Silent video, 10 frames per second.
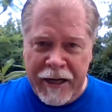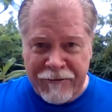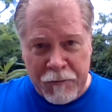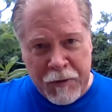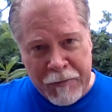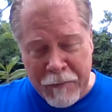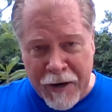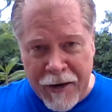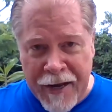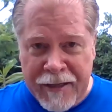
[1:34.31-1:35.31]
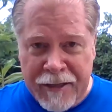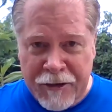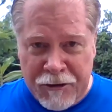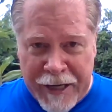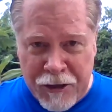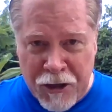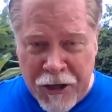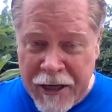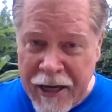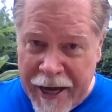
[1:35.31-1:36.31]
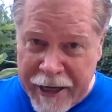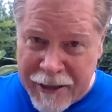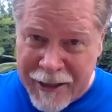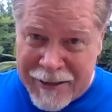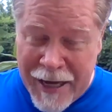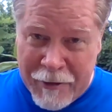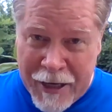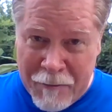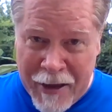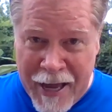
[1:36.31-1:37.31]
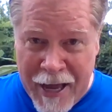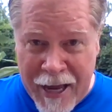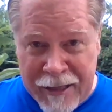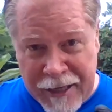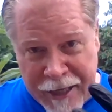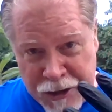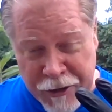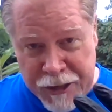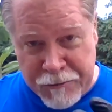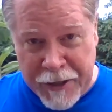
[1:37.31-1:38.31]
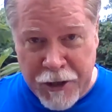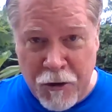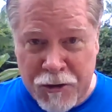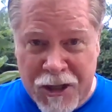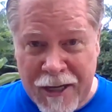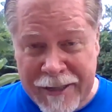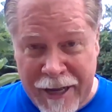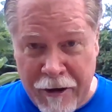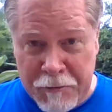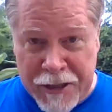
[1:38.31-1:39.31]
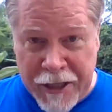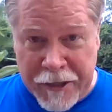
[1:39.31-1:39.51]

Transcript: If I put my bare hand in there later, I could contaminate my hand, then I scratch my nose, now I'm sick.